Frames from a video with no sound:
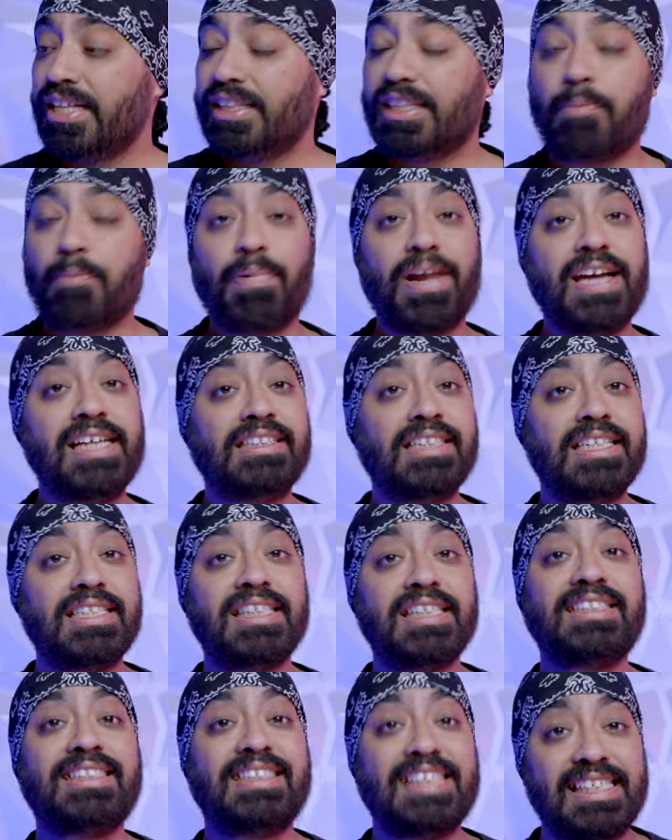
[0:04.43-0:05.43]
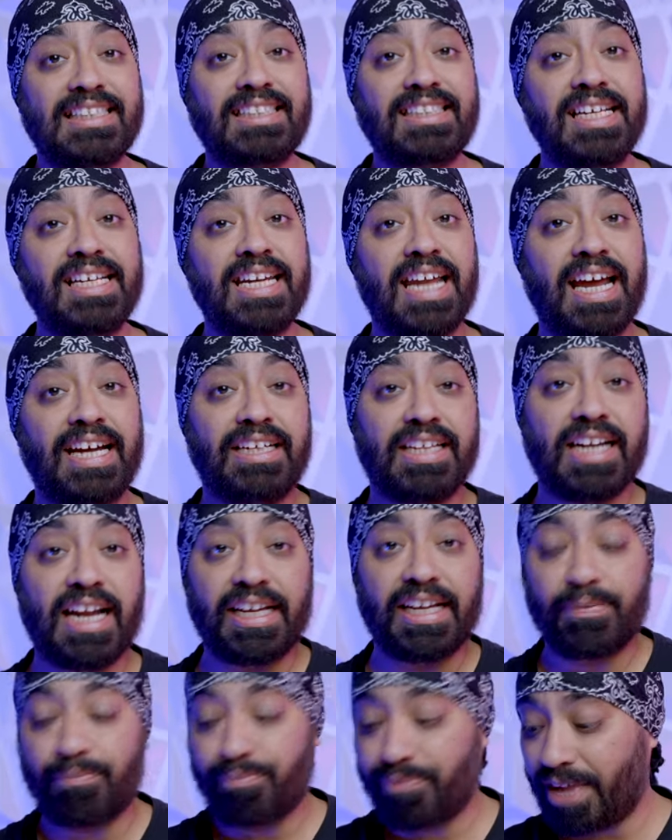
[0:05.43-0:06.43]
They're priced at just
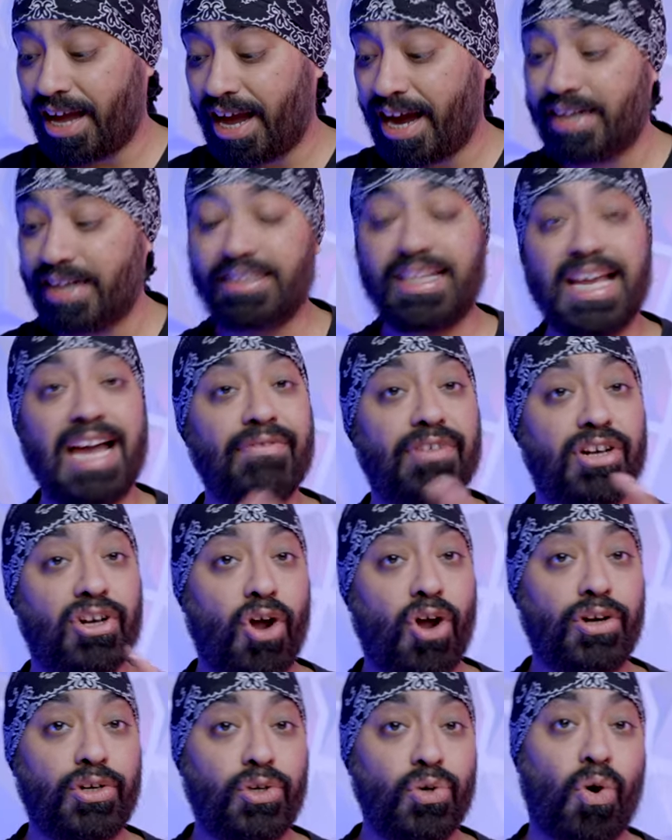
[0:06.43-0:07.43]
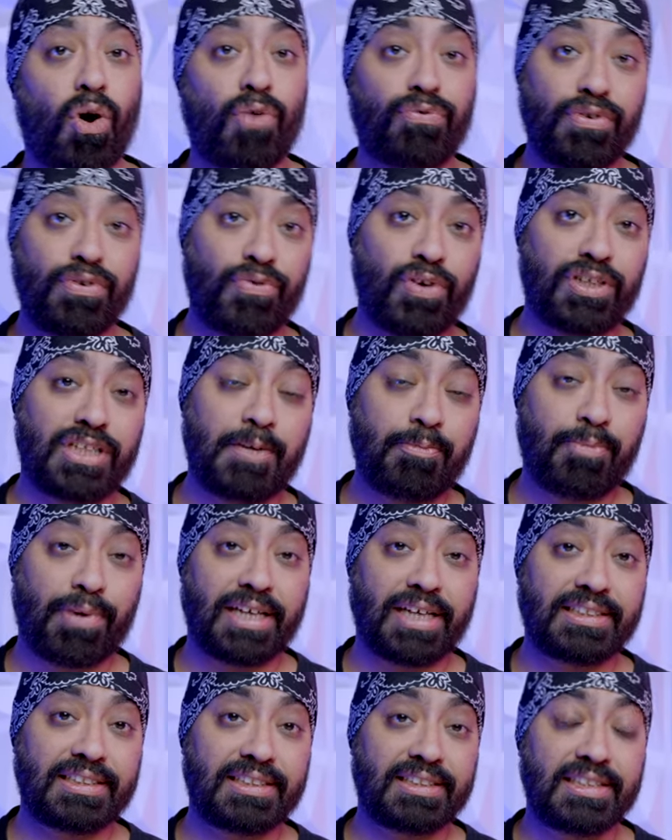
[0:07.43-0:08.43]
$16.99 and they have a lot to offer for that
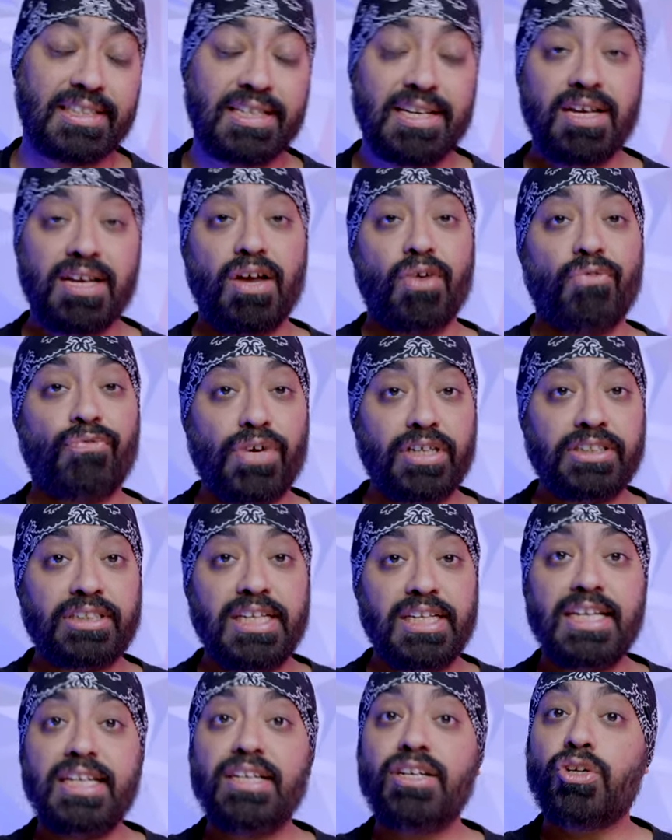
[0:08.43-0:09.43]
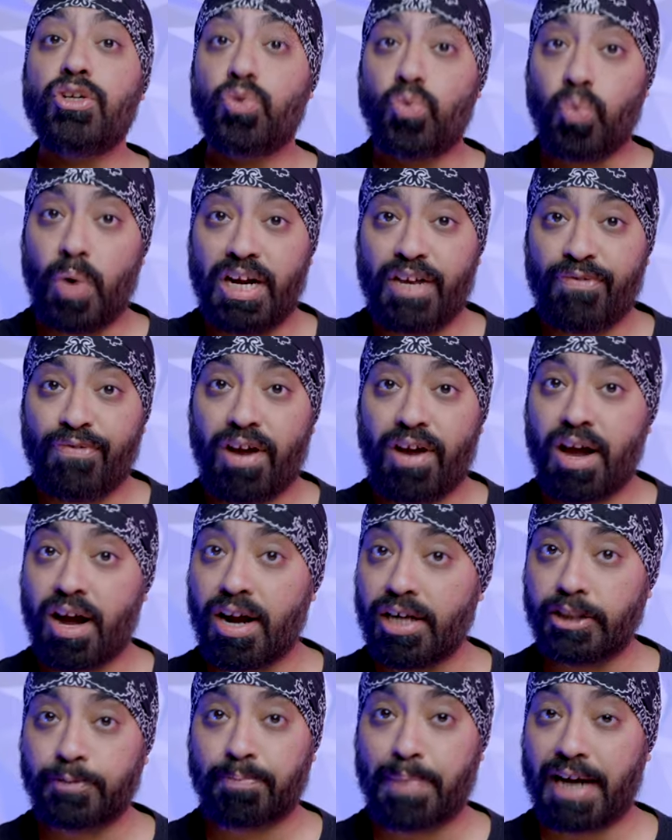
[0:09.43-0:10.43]
price. Firstly, 25
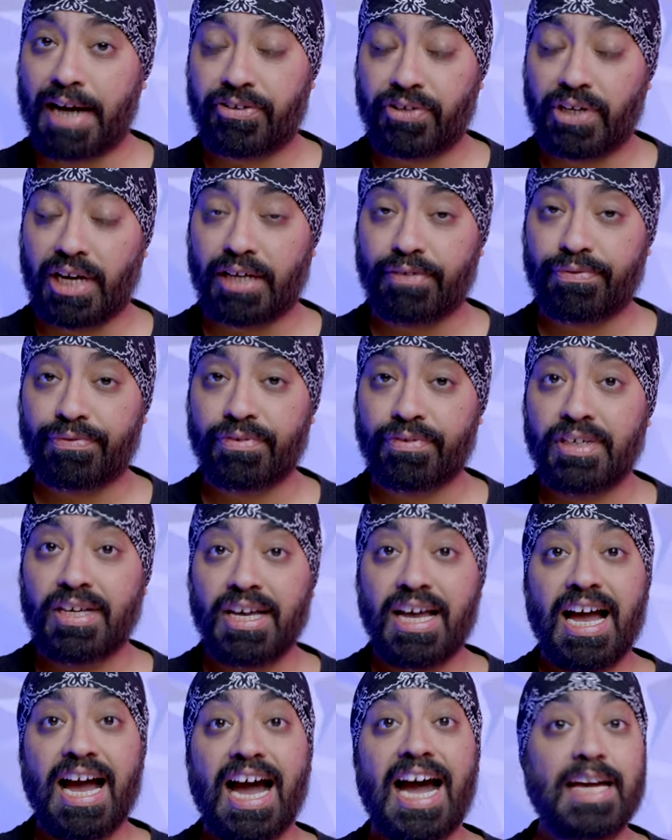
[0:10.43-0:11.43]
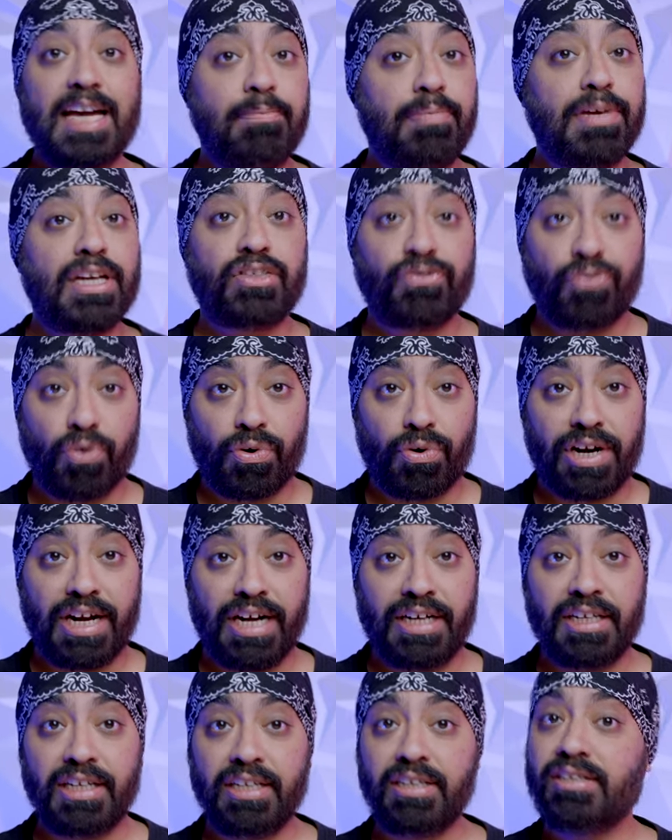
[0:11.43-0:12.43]
hours battery life, IPX4
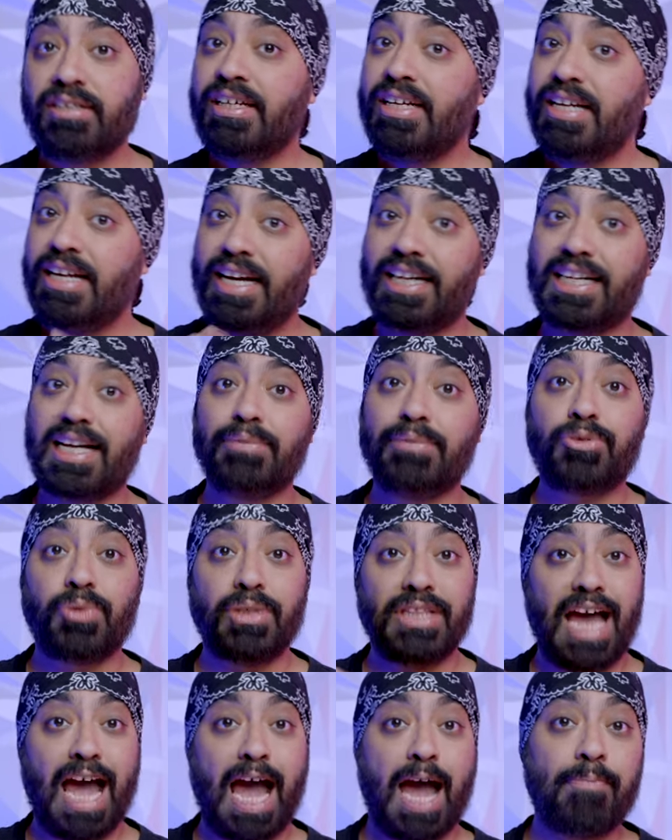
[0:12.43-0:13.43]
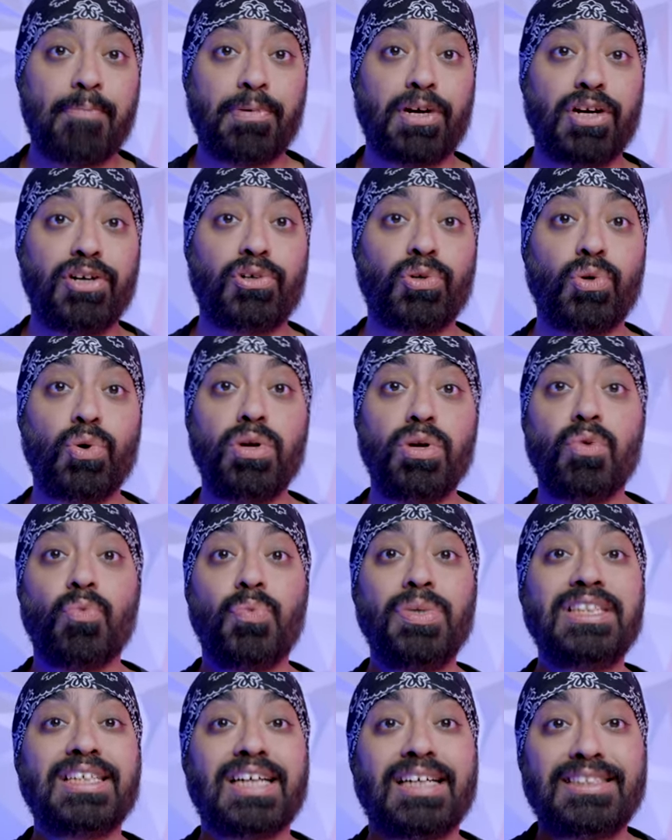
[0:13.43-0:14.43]
rating, it comes with app control
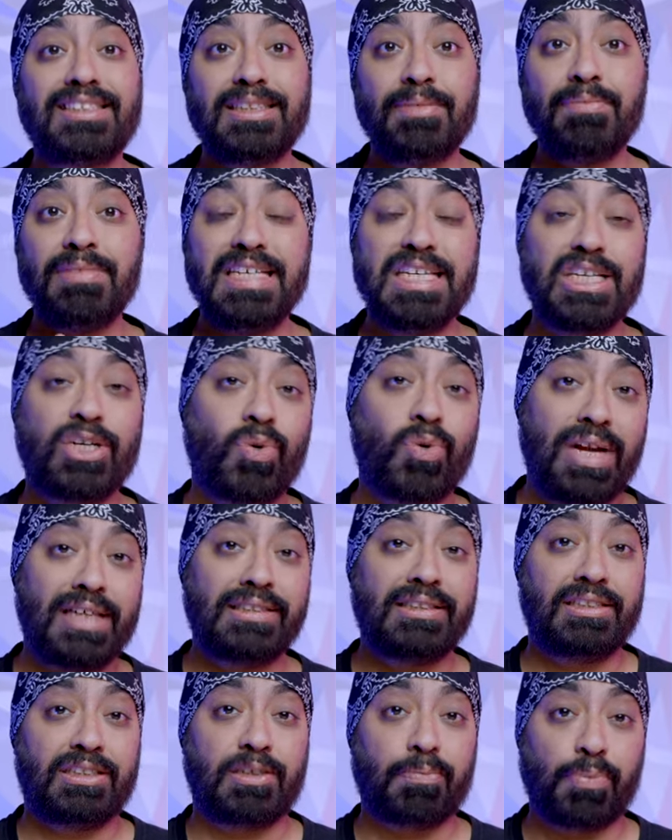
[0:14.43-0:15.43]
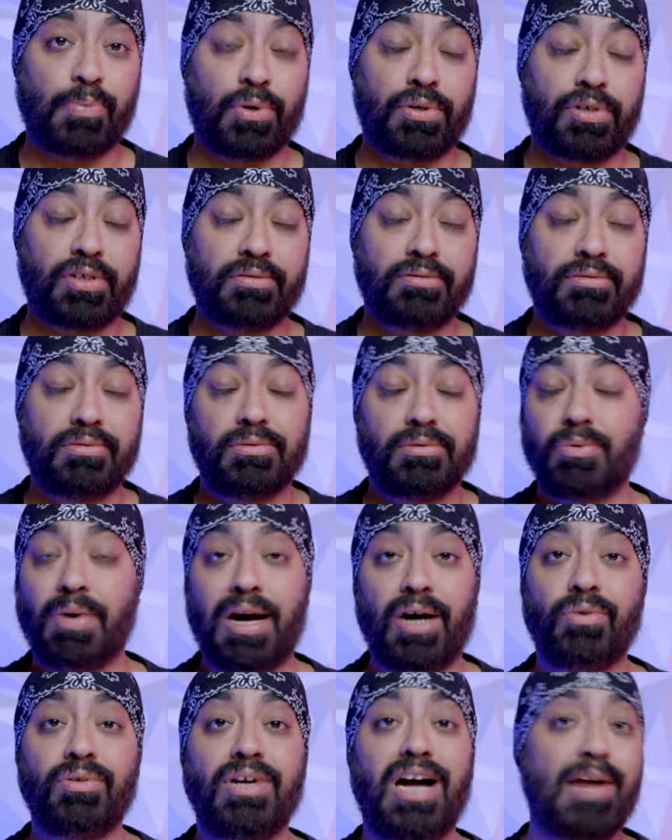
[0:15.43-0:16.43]
with custom equalizer support.
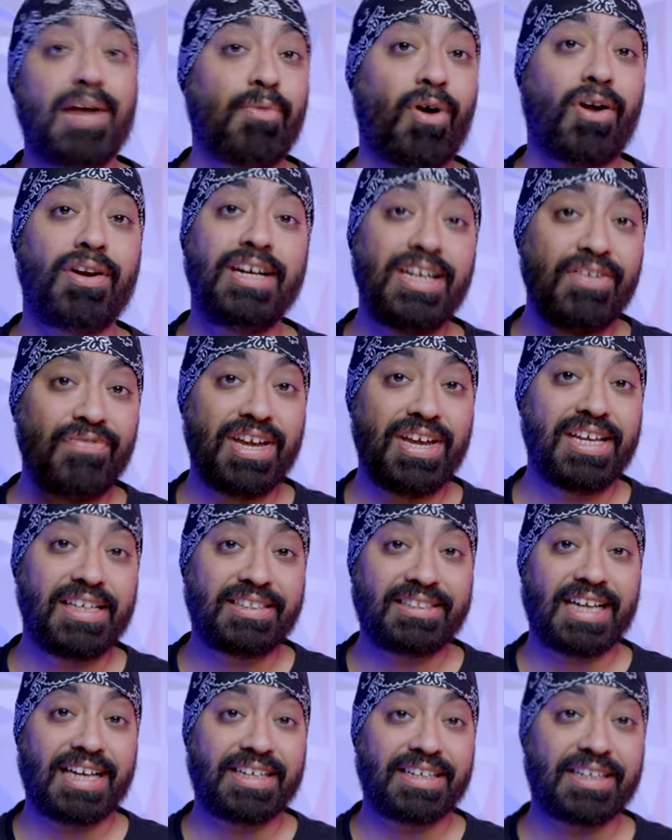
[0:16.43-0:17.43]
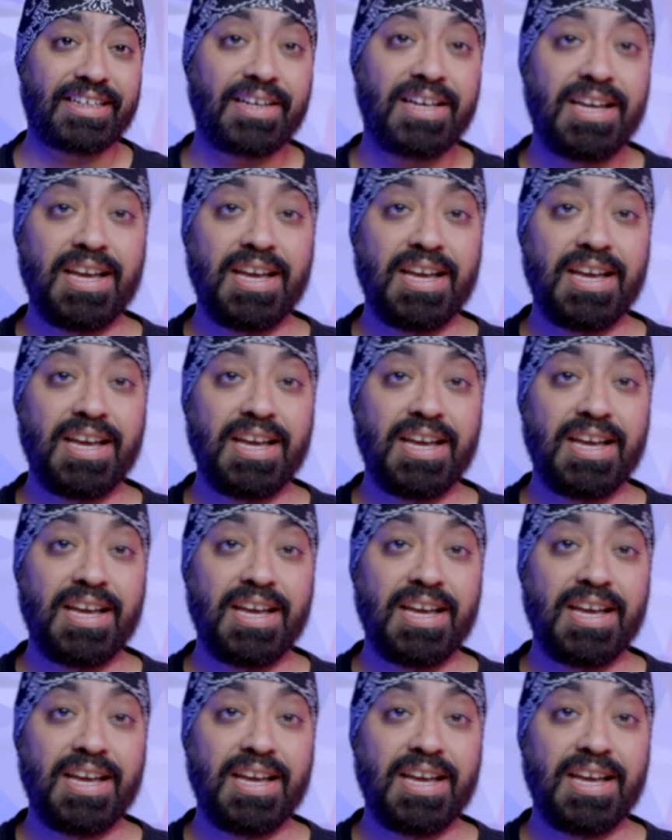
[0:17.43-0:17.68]
Wow, I'm already very excited.